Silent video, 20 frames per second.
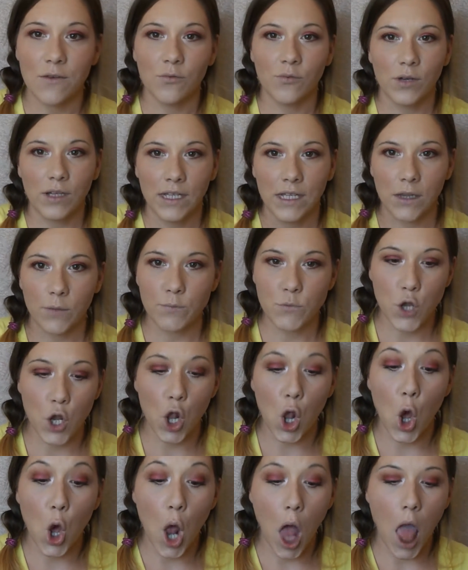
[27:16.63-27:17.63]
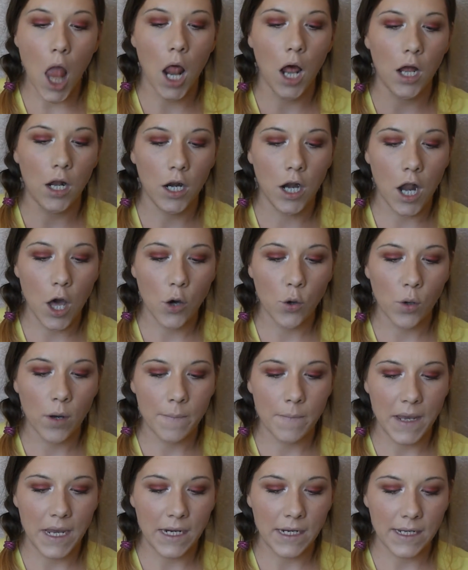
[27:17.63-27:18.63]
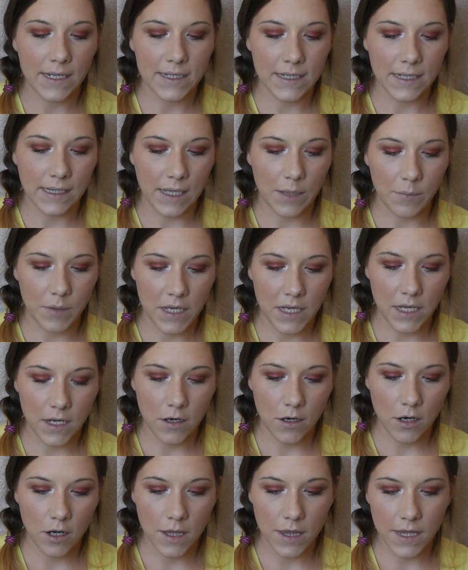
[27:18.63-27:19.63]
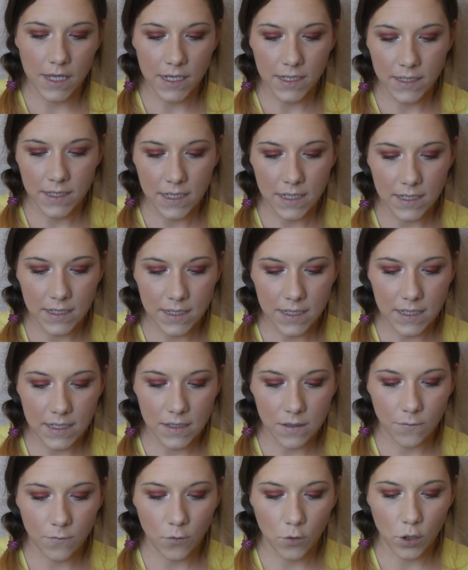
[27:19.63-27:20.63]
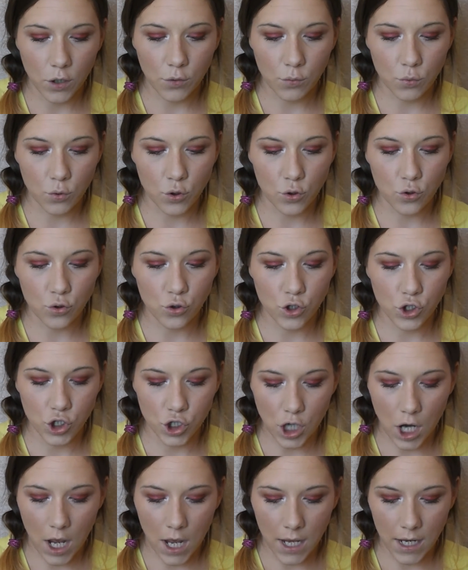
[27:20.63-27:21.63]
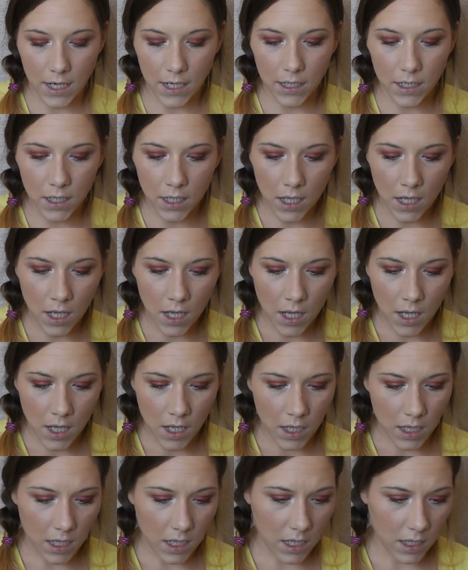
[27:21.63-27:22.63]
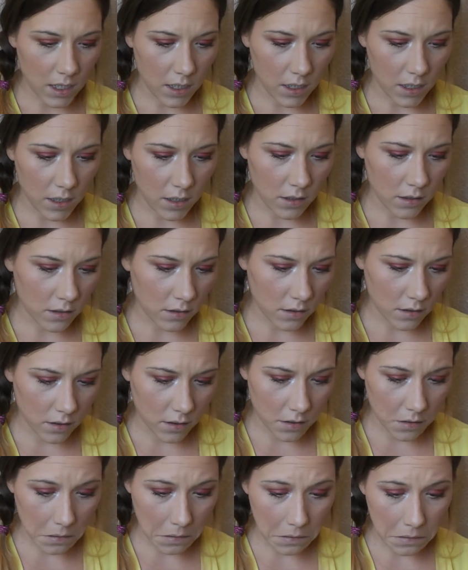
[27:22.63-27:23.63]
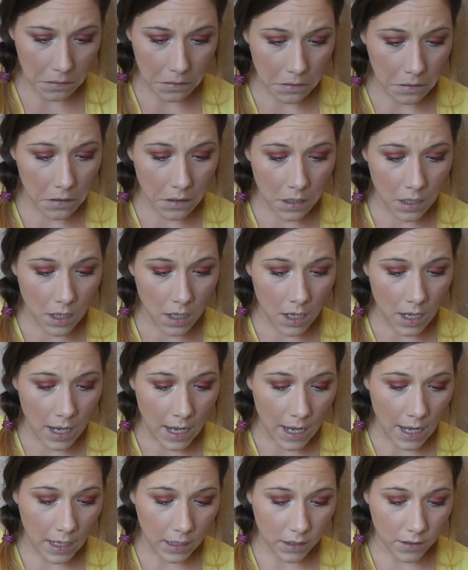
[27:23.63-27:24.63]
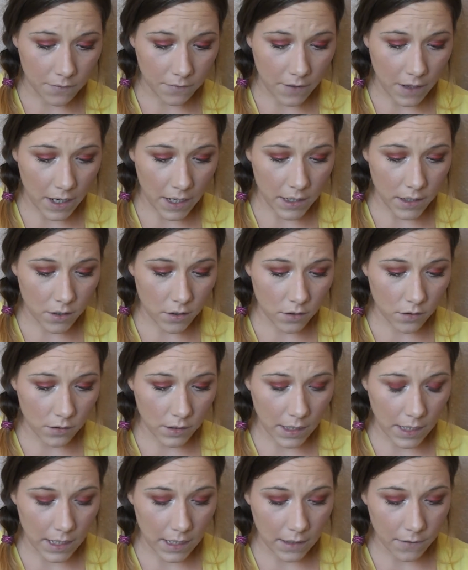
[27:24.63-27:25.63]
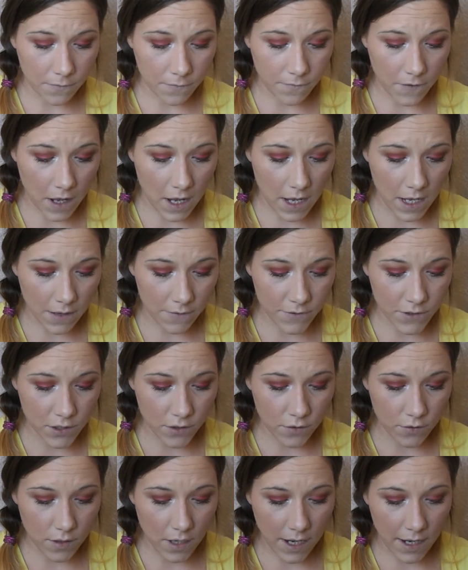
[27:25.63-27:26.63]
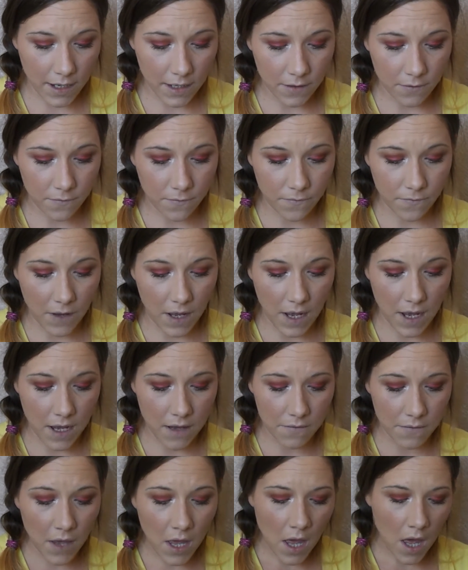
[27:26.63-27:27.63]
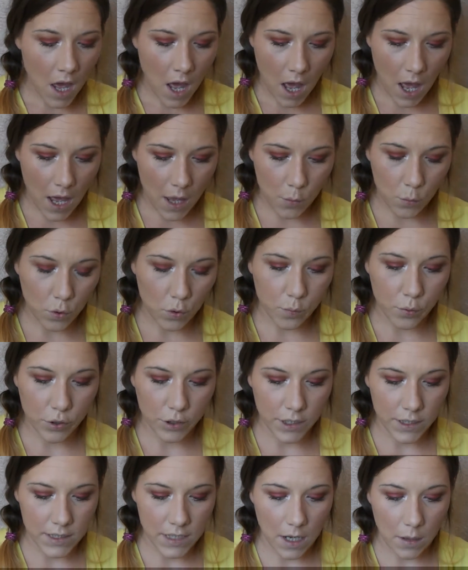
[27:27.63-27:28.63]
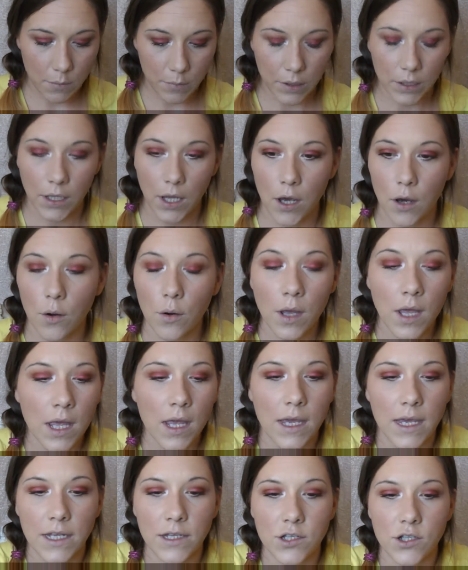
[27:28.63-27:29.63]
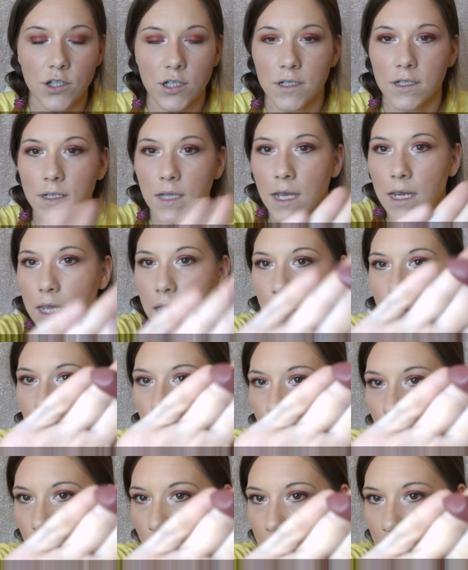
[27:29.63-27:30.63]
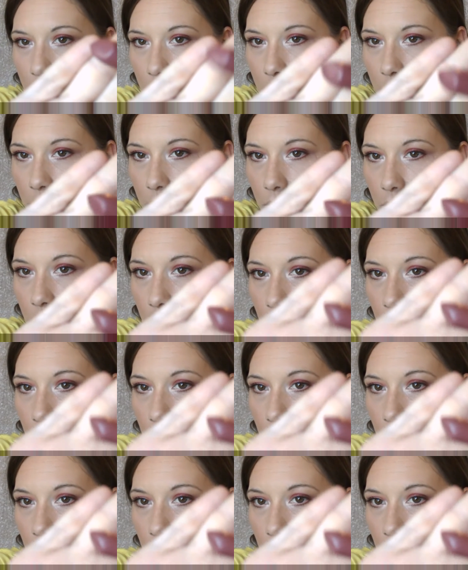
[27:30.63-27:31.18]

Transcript: a really low maintenance lippy here. This is the Sephora Rouge Shine in Helifino, like 5295. I will put it down below. It's just like a pretty,